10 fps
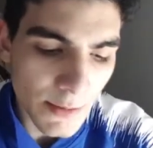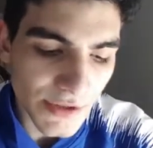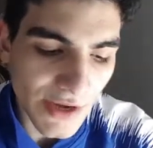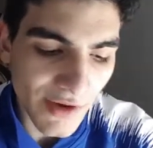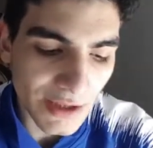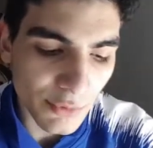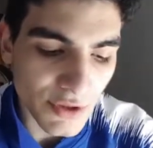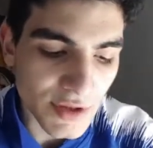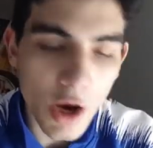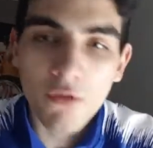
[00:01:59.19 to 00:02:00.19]
David
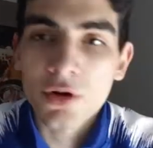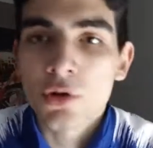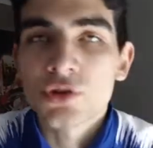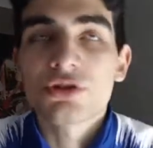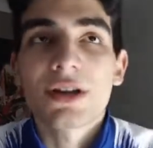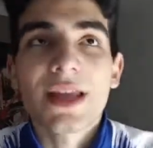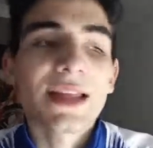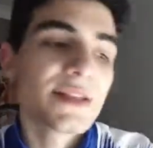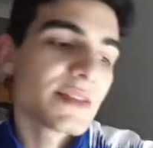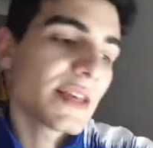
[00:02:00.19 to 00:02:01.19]
Alaba's current contract
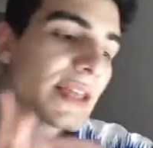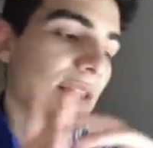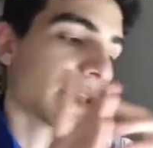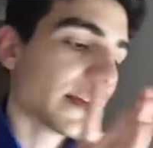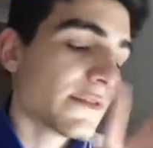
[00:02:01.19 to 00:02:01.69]
ends in the